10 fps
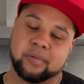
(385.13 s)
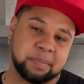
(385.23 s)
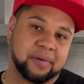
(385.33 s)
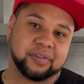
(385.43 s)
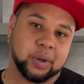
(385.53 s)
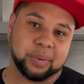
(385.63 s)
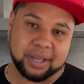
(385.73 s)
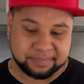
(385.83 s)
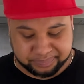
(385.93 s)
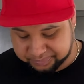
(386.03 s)
buffalo wing.
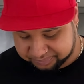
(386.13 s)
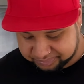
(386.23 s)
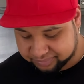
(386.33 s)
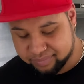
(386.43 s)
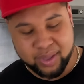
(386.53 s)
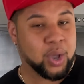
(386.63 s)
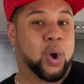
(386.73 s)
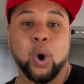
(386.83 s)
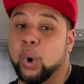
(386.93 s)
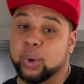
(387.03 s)

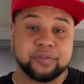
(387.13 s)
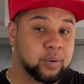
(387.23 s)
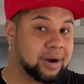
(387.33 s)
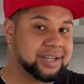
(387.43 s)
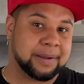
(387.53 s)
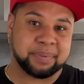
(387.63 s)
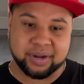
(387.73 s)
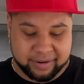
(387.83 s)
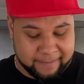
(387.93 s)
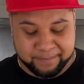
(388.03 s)
Or if you are a dipper,
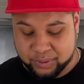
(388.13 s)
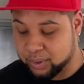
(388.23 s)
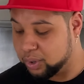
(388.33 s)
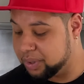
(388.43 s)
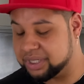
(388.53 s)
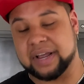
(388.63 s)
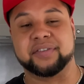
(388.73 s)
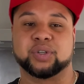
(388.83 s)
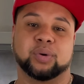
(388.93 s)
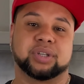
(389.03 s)
you can always just have your
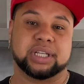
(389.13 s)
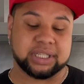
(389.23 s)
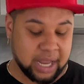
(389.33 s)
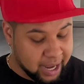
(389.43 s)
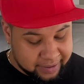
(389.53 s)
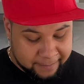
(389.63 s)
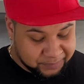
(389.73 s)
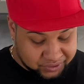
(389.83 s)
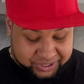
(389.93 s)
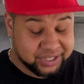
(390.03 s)
sauce on the side,
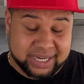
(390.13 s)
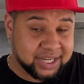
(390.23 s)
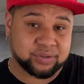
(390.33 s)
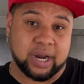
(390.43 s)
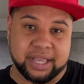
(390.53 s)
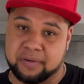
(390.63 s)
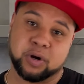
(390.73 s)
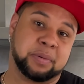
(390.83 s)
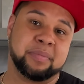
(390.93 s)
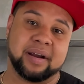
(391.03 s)
because these taste great. They've already
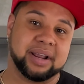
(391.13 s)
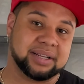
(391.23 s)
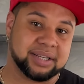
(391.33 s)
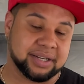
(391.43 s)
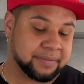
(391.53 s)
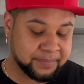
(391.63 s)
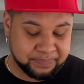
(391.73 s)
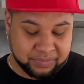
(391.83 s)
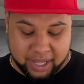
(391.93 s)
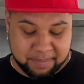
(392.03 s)
been marinated,
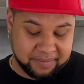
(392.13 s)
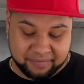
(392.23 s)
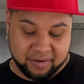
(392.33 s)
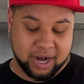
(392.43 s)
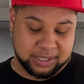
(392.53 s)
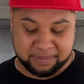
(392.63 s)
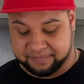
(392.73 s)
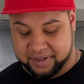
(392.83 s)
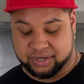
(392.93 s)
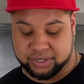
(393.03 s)
they've been fried to
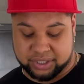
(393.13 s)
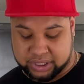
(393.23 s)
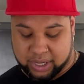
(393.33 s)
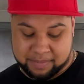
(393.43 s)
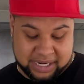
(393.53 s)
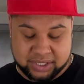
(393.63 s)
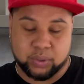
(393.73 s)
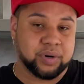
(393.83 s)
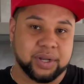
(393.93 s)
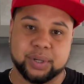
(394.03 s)
perfection, so I mean, it's
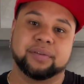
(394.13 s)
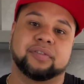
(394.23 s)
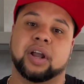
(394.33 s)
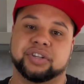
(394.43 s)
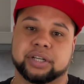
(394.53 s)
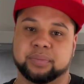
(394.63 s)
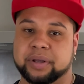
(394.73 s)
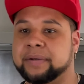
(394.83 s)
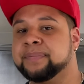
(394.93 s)
already a good fried chicken wing.